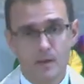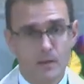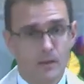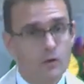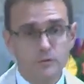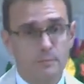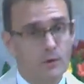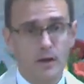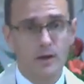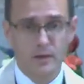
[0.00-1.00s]
Those
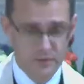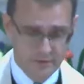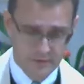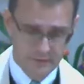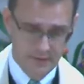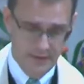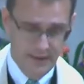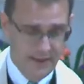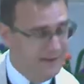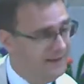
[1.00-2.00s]
prayers,
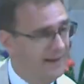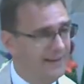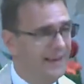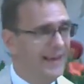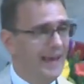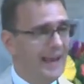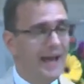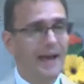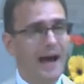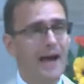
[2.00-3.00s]
and
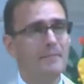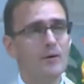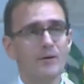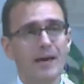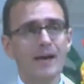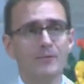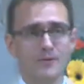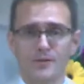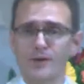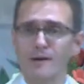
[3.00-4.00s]
I'm okay with a
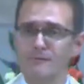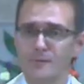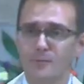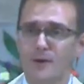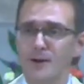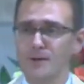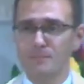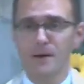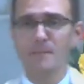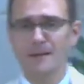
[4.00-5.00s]
thoughtful prayer in
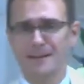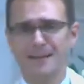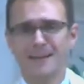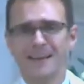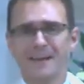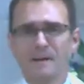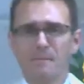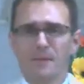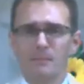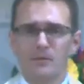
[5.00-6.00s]
public,
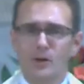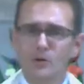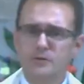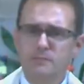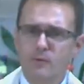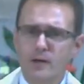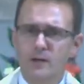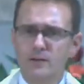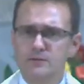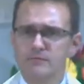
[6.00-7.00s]
but those
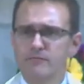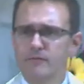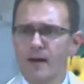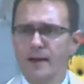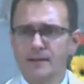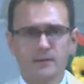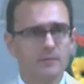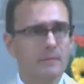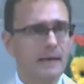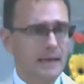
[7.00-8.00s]
prayers frightened
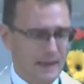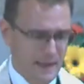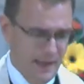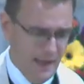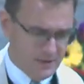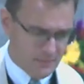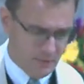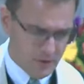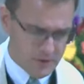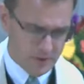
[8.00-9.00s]
me as a
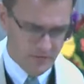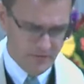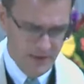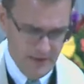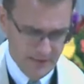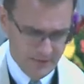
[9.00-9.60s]
person of faith.